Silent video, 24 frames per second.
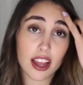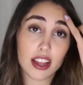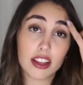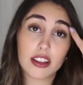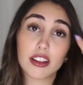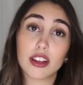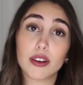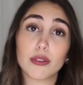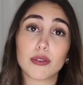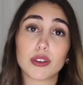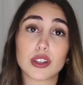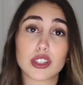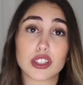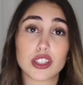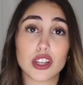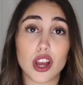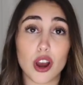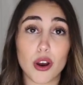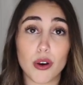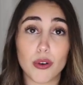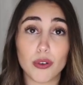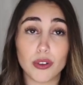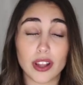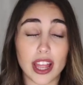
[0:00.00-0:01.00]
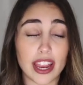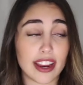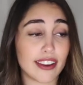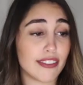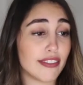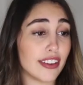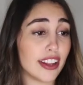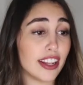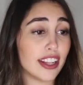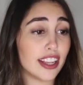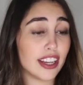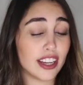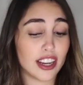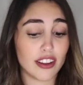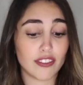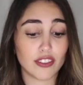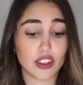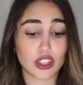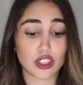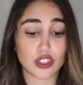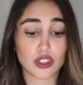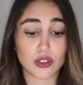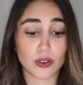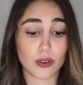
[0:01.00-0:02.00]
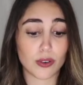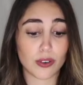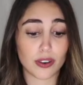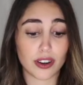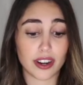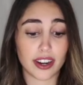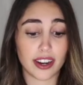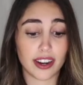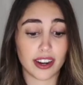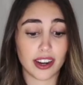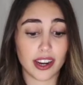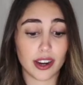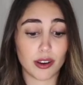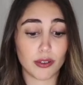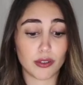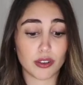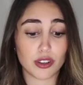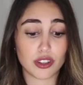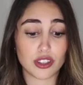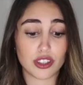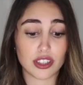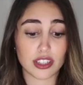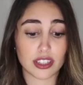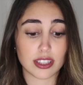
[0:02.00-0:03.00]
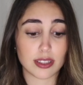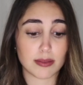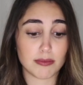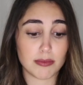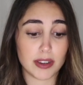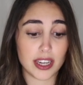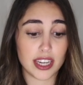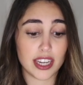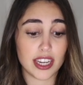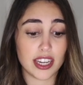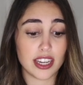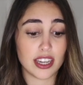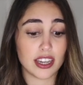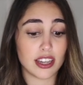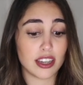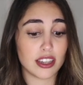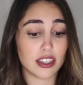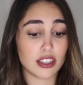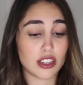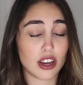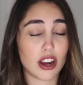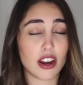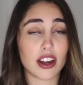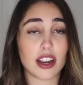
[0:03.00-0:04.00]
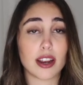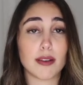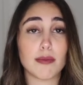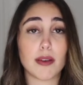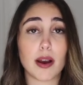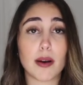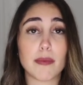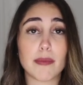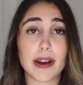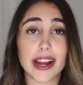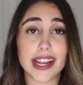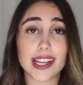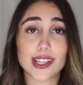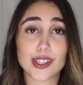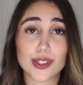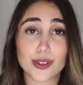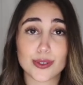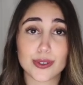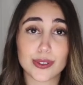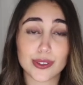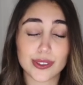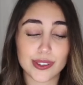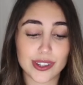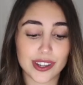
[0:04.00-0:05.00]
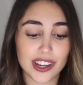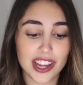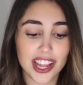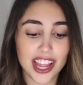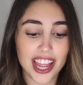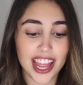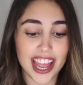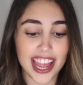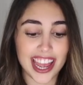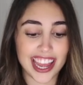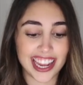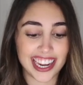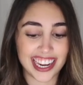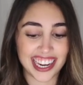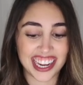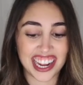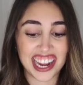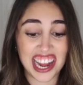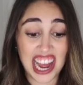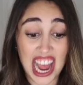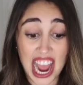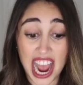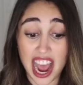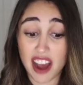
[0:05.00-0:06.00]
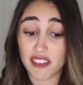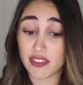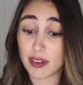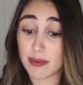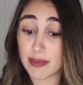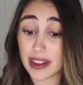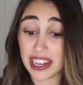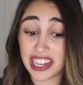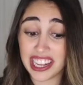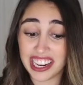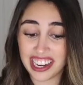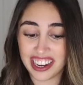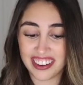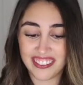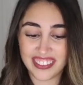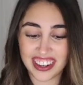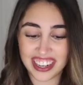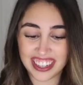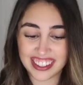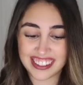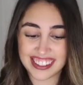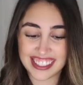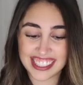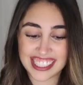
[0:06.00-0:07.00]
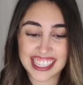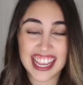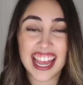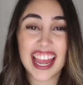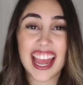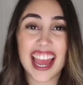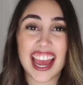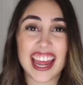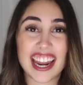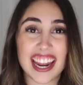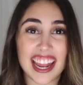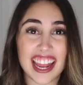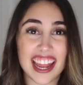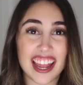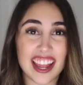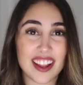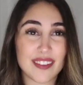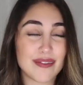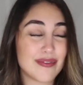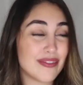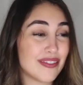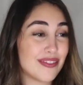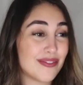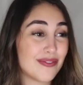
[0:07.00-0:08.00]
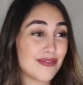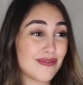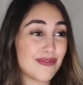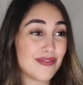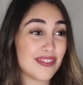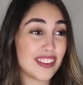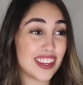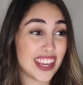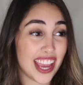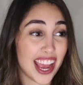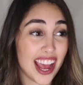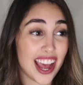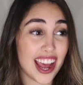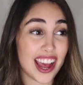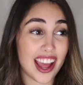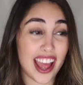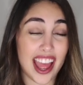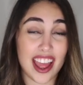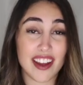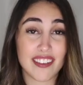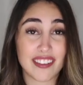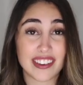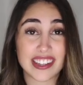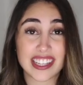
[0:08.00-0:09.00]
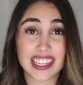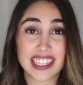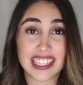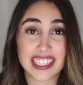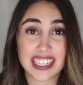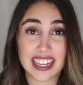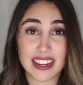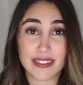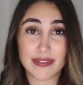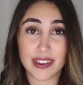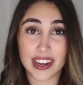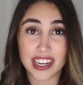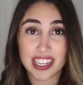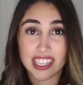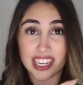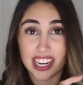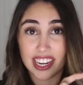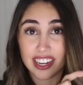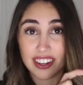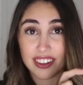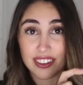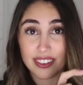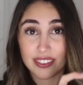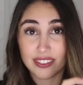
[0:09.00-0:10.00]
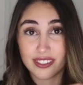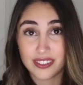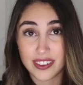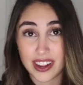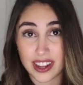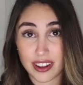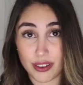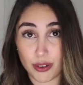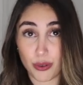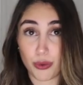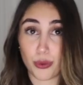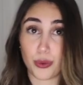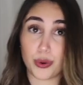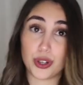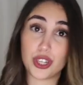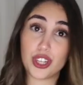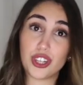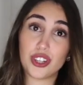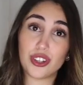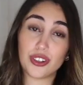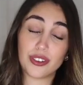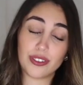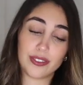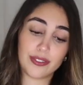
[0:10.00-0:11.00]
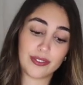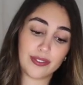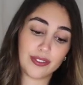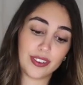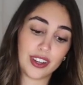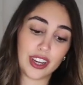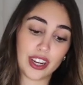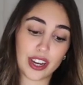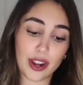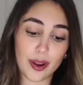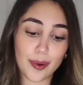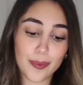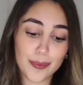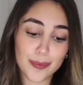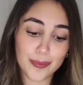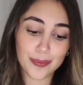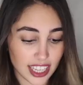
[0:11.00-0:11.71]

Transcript: There was no like villain of the story. It was just me talking about my school and it got 500,000 views. And yeah, ever since then my channel went whoosh, you know.